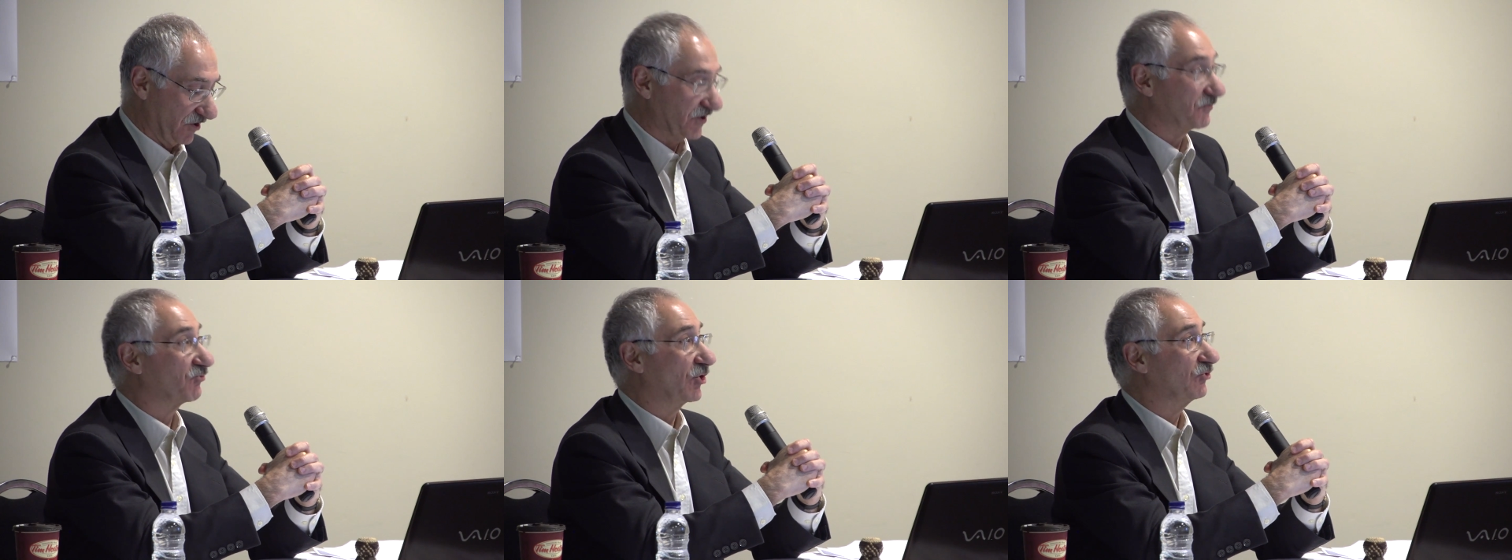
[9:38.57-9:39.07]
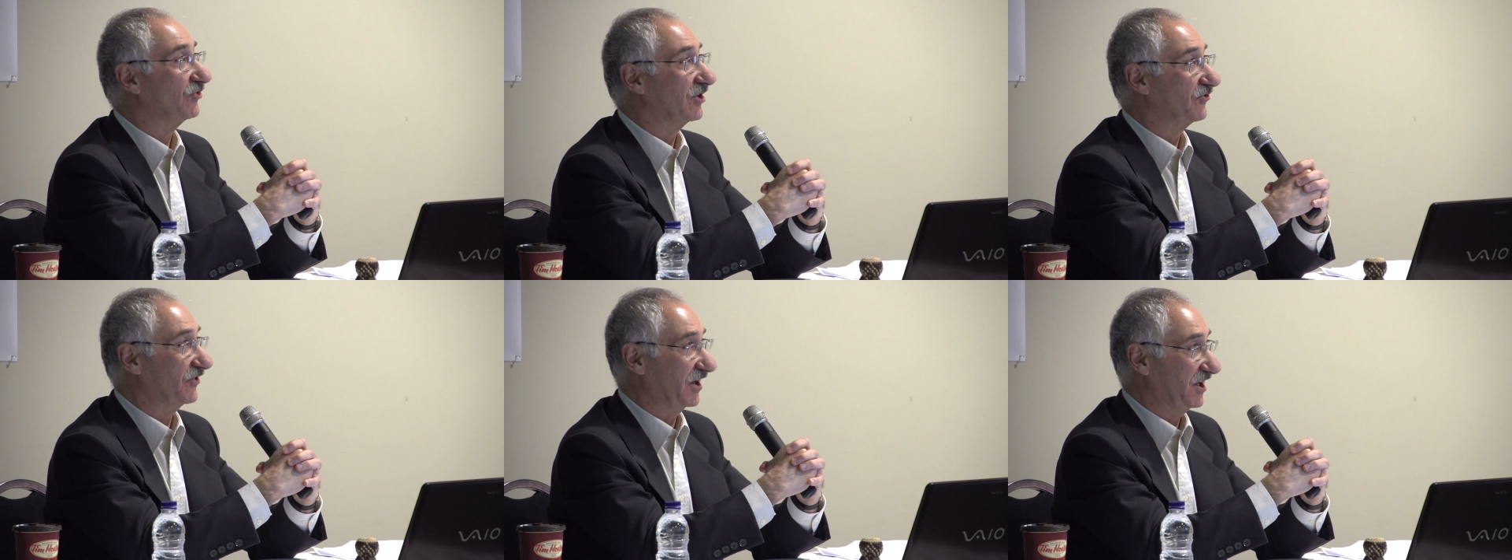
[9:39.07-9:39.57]
the
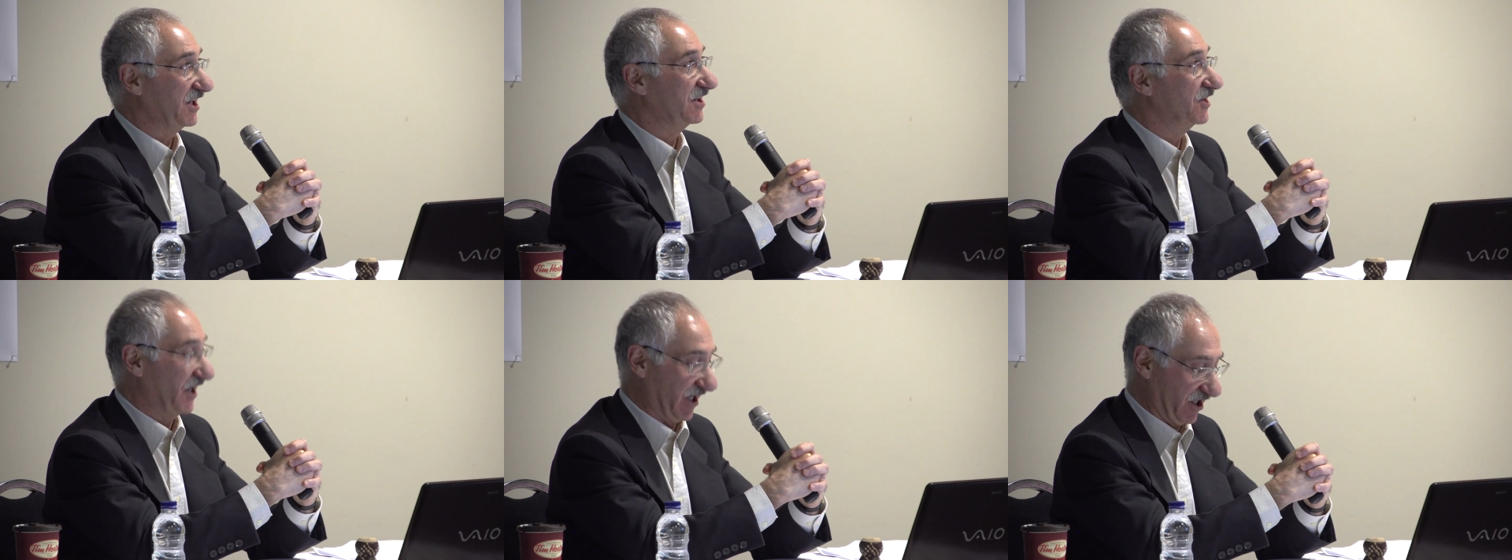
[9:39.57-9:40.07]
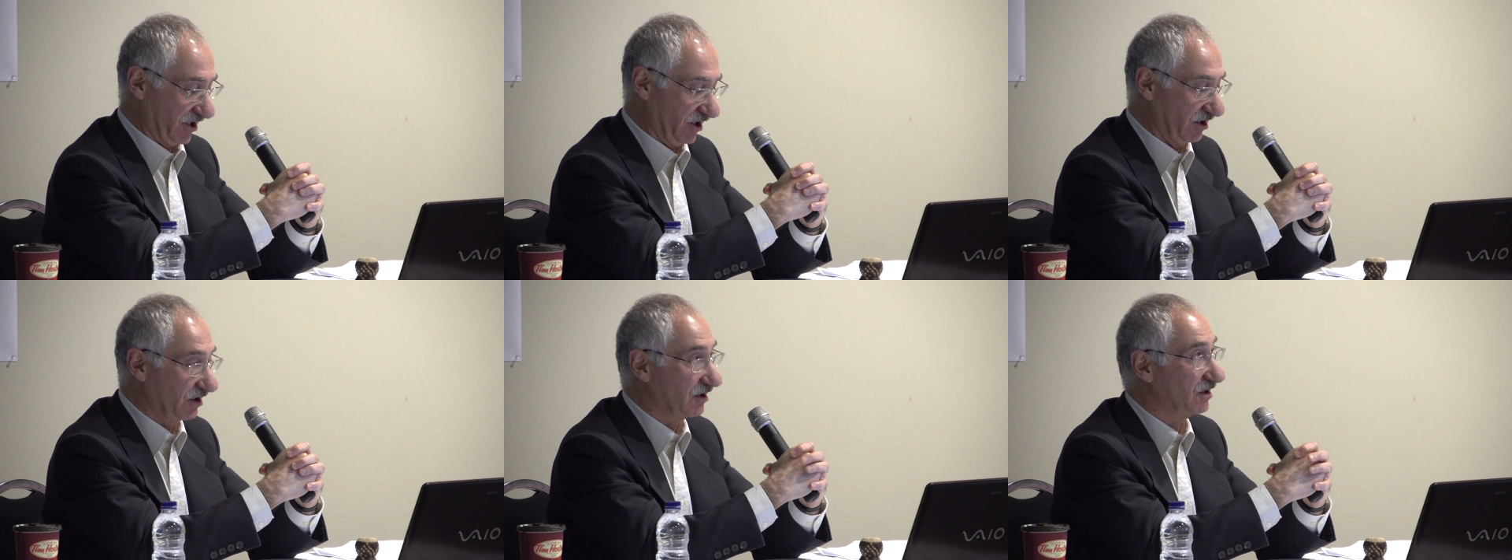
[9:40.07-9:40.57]
process that he
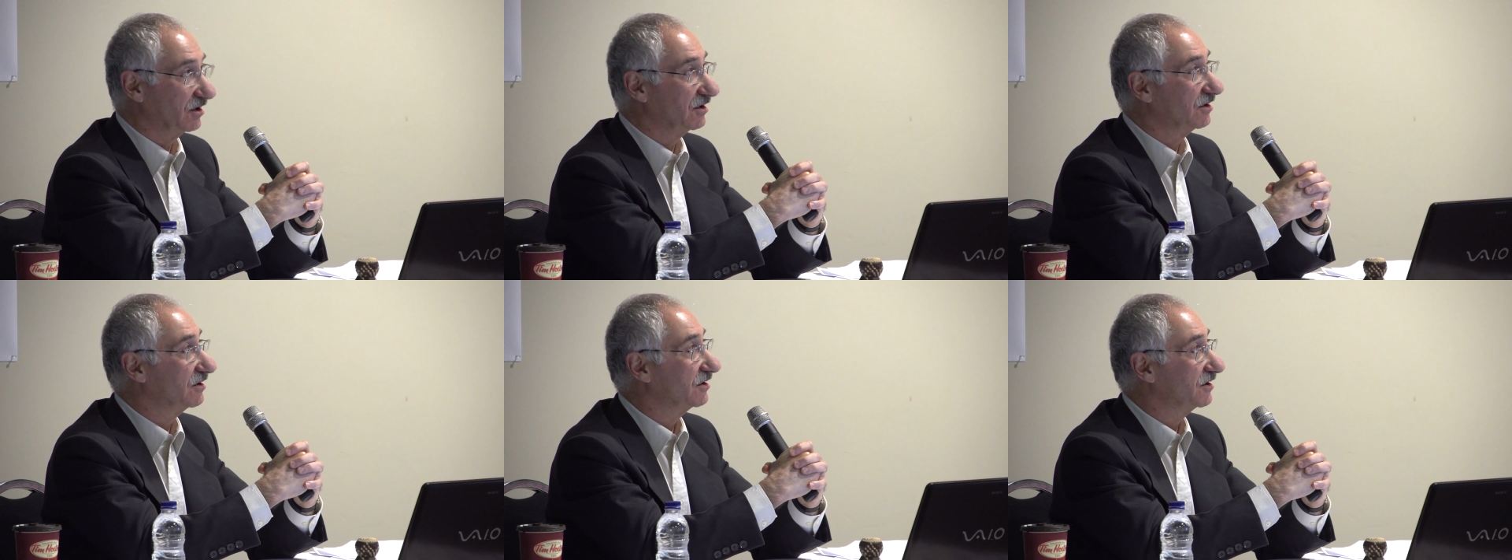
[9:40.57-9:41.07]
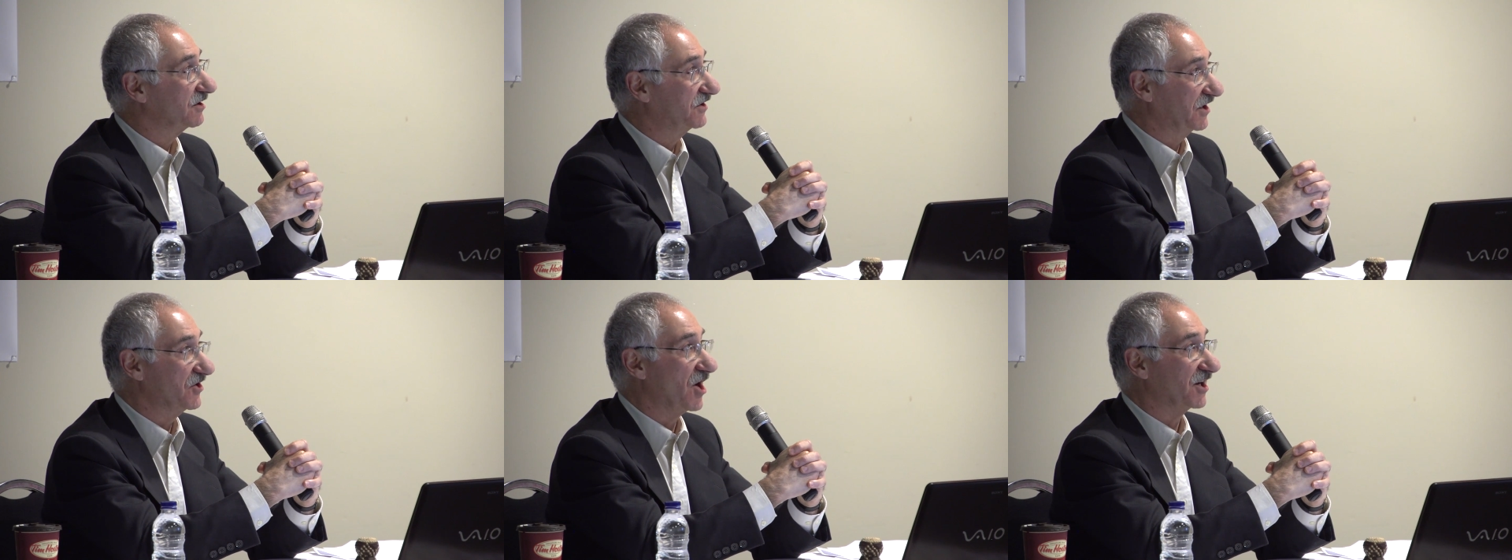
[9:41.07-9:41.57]
led
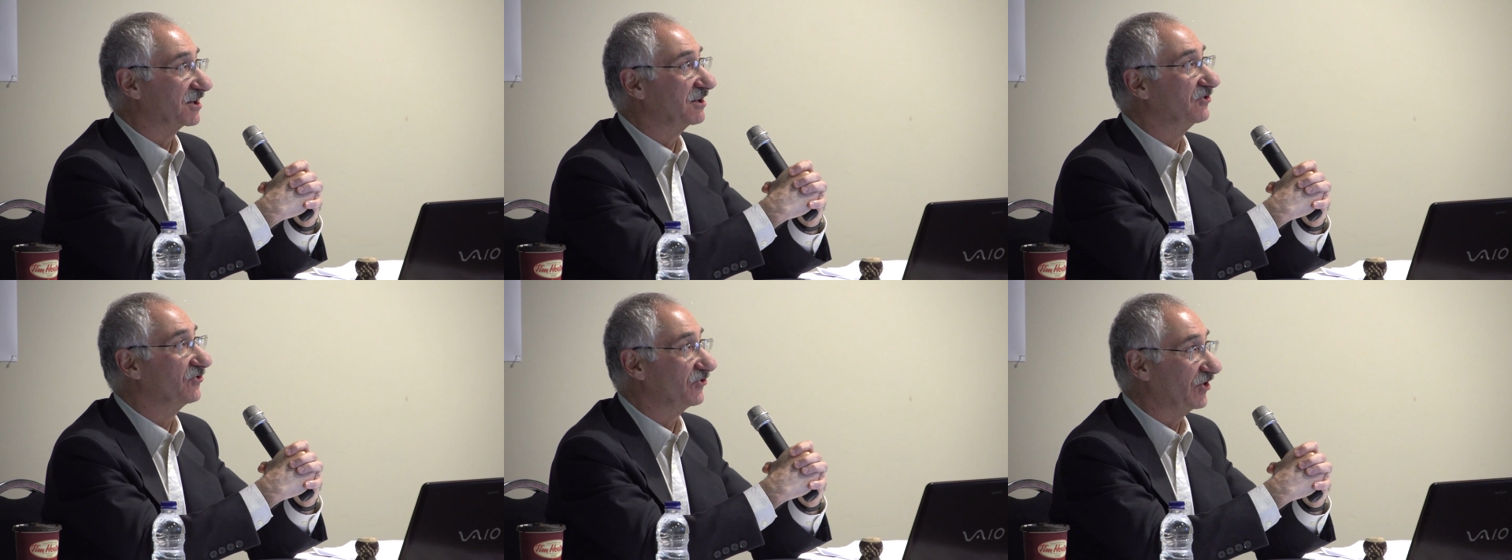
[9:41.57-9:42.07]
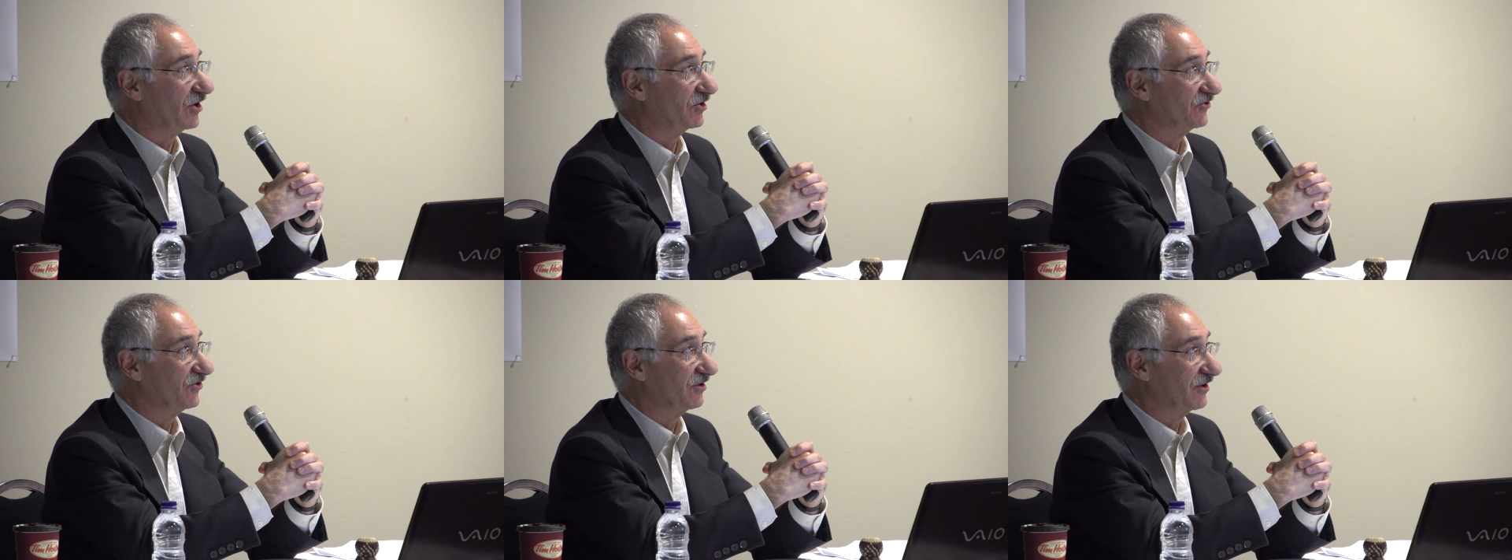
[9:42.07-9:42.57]
did not
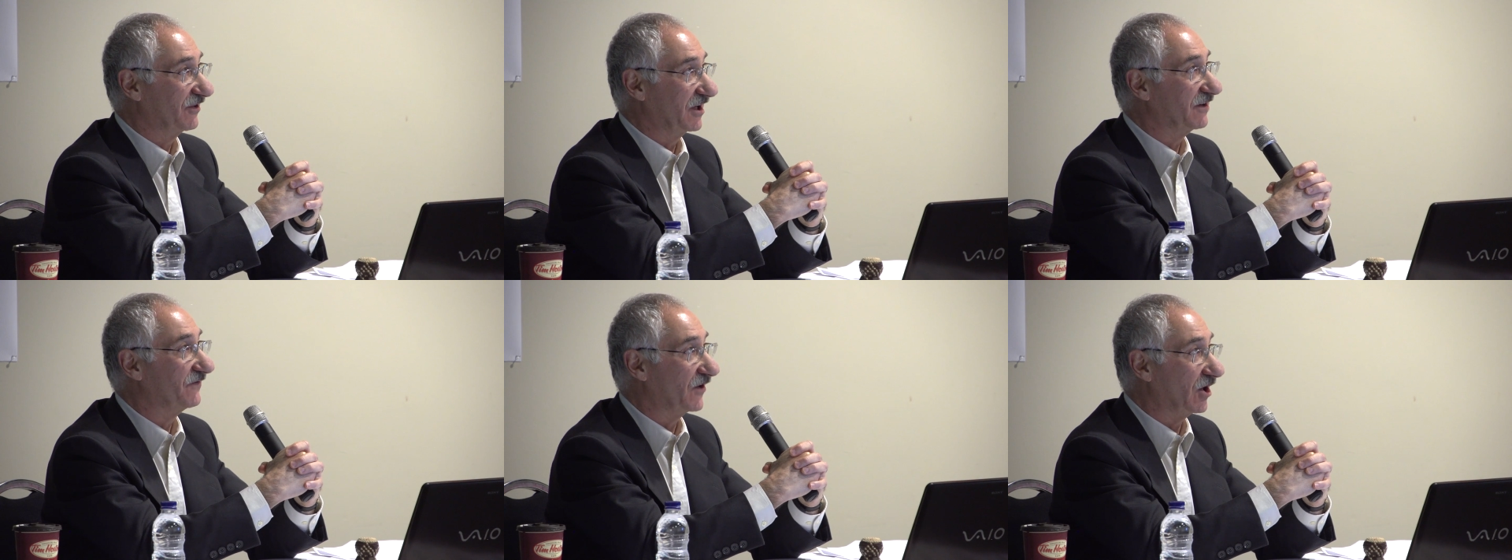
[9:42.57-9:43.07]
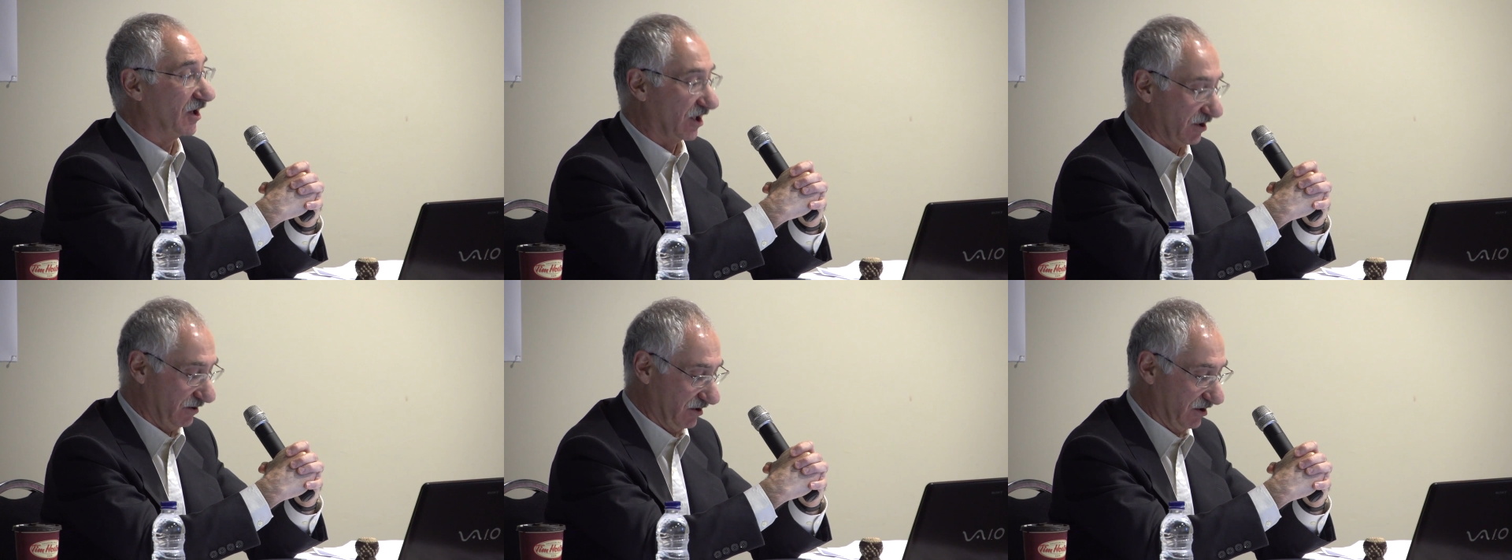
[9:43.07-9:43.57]
consult the Afar,